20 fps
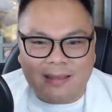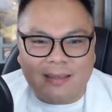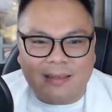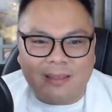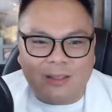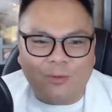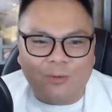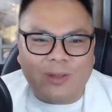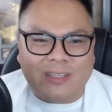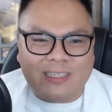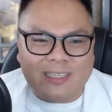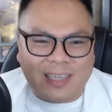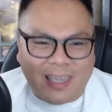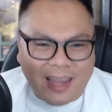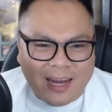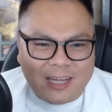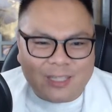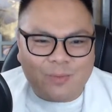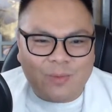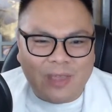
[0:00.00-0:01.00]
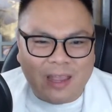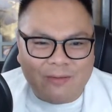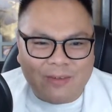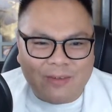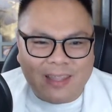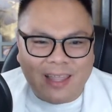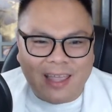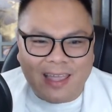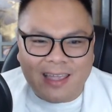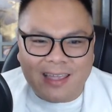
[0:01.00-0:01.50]
You know what scares me
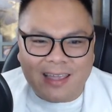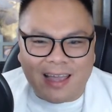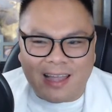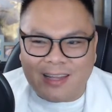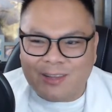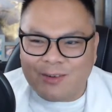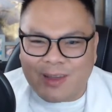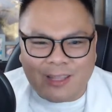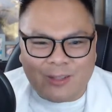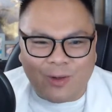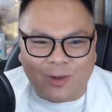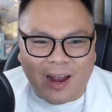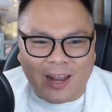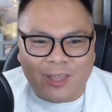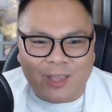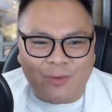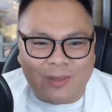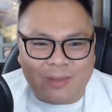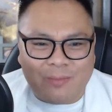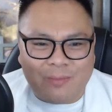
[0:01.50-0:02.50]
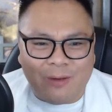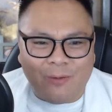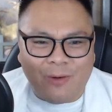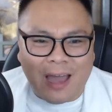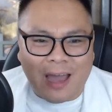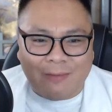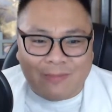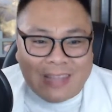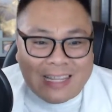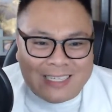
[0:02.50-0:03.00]
every day? I try to argue with my
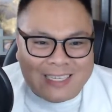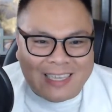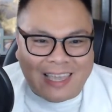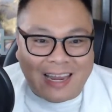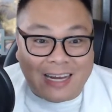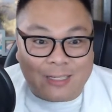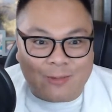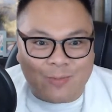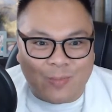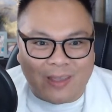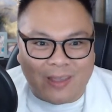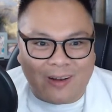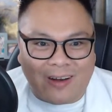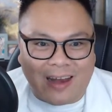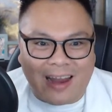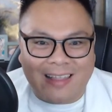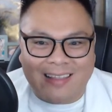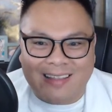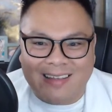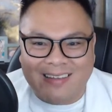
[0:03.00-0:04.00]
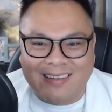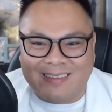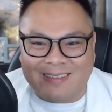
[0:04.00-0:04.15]
wife. That scares me, all right?